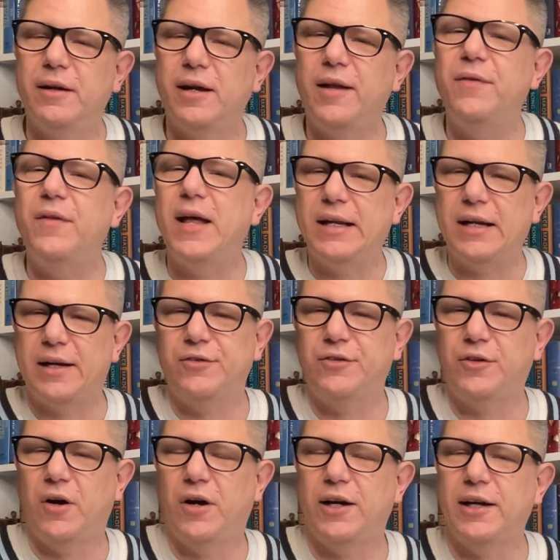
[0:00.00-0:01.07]
And then I
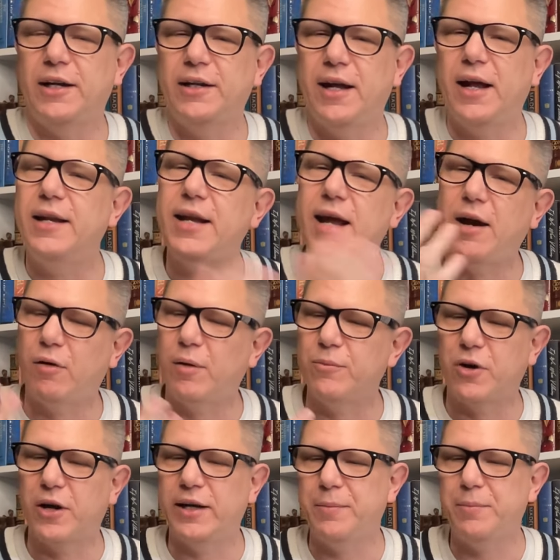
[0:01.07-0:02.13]
started, and now I'm
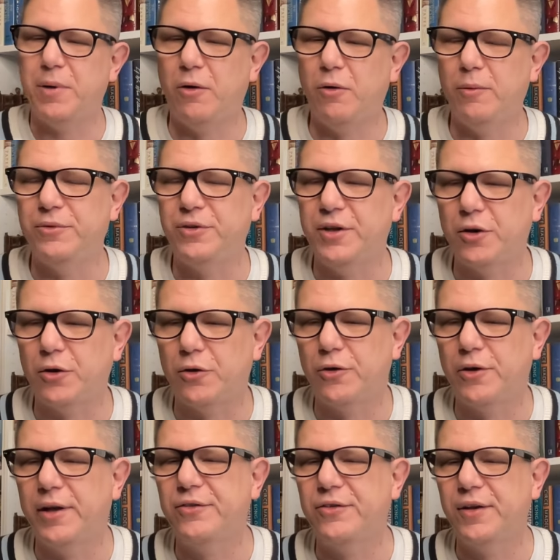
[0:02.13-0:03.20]
writing poems in
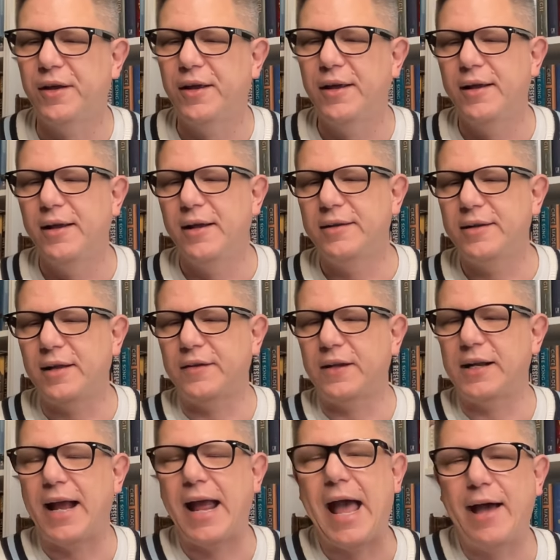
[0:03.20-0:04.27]
earnest. Now that
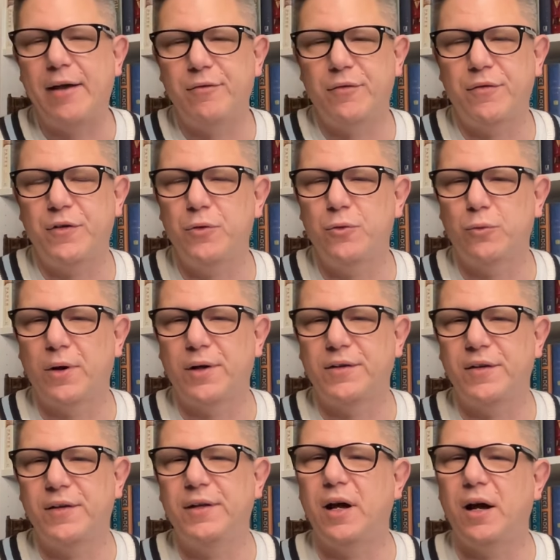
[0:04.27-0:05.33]
I have a few
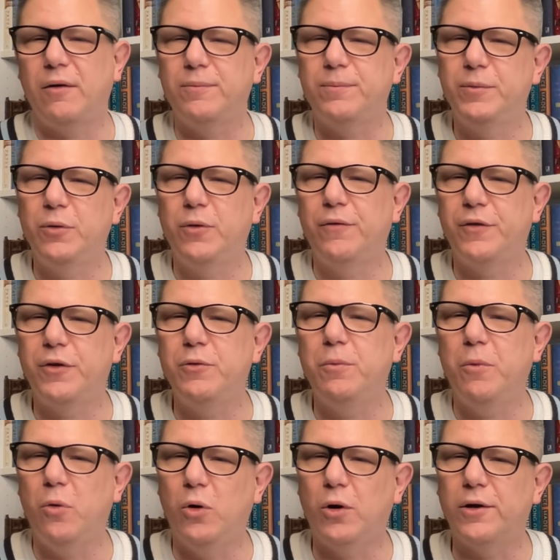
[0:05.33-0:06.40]
written, I'll do a few
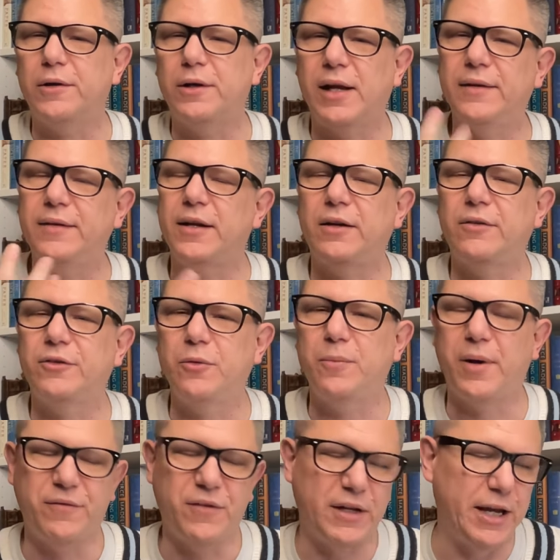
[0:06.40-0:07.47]
more, and then I'll do
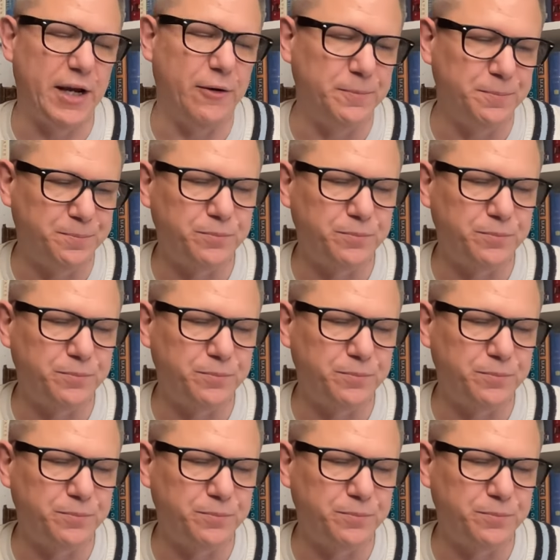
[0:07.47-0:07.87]
my video.